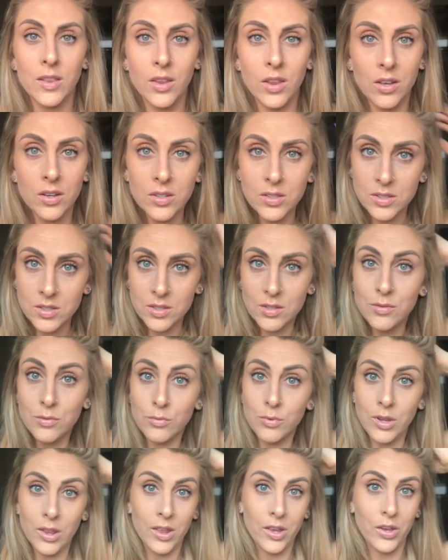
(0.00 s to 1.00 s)
it looks
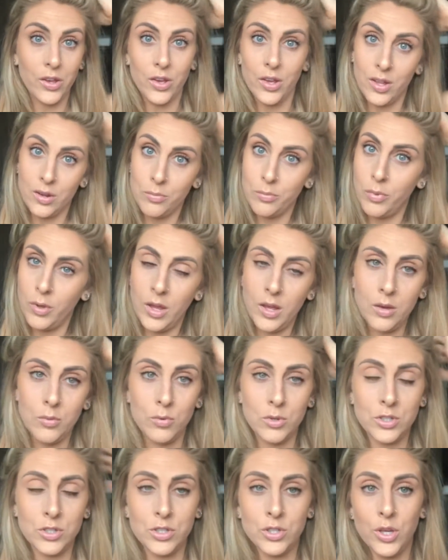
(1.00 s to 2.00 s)
really good, but
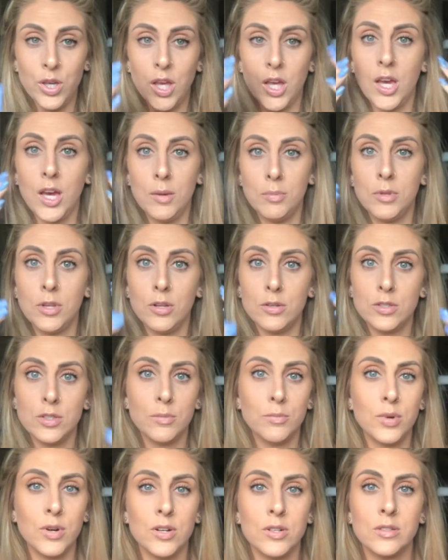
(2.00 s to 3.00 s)
once you get up close
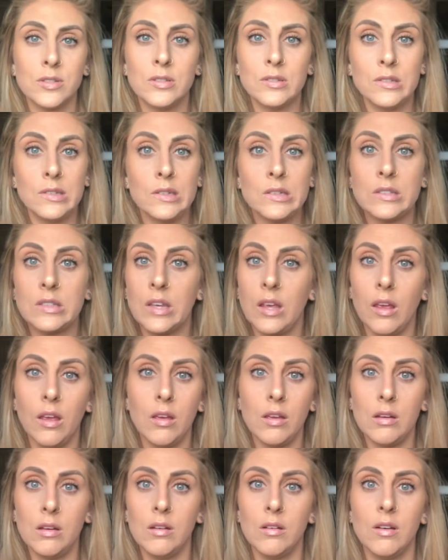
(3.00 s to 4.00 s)
and personal, it's
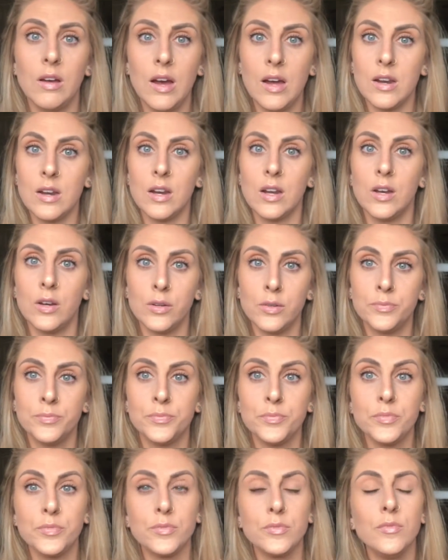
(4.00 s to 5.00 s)
like, oh God, no.
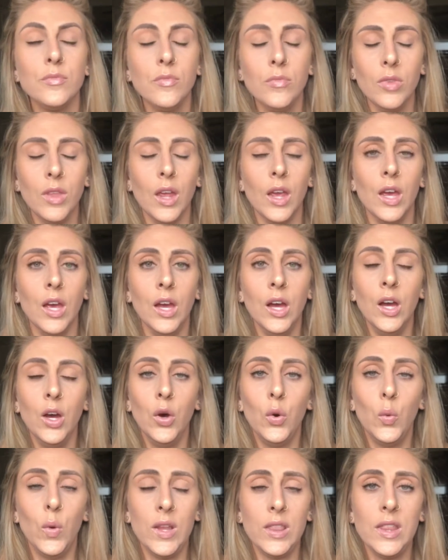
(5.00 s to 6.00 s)

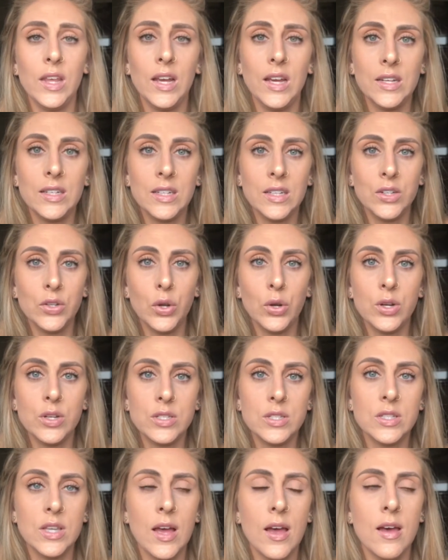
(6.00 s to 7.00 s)
One thing I did
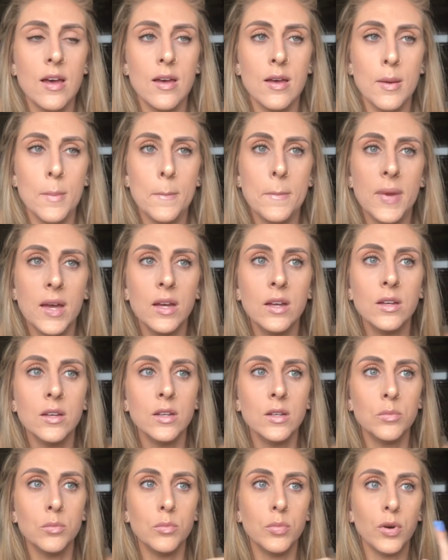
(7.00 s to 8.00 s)
notice,
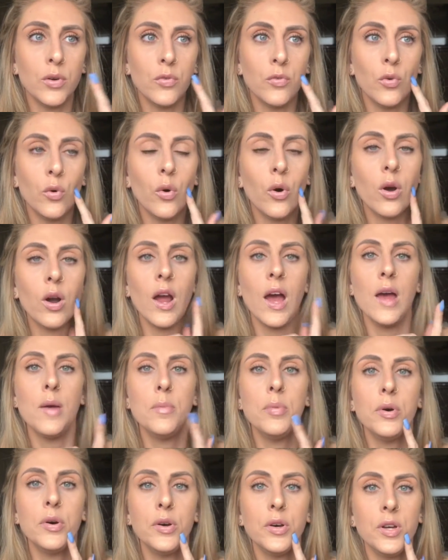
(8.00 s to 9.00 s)
before I
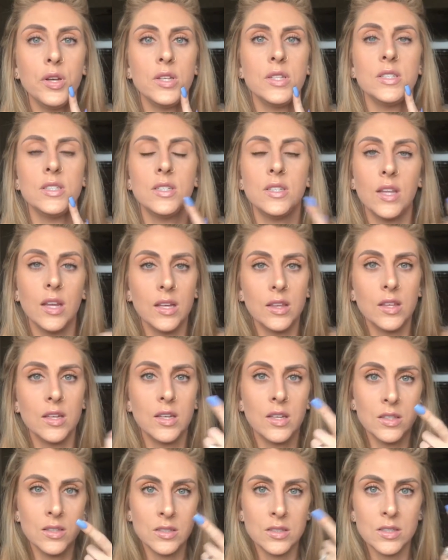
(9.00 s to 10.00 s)
put like the
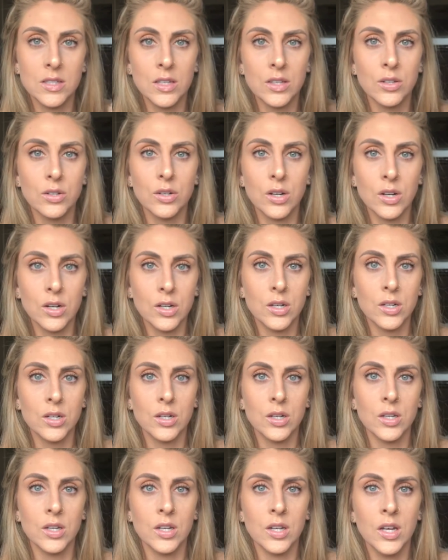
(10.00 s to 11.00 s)
concealer
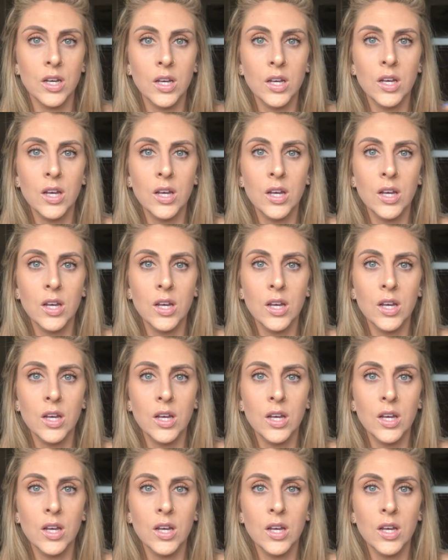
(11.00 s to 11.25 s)
on,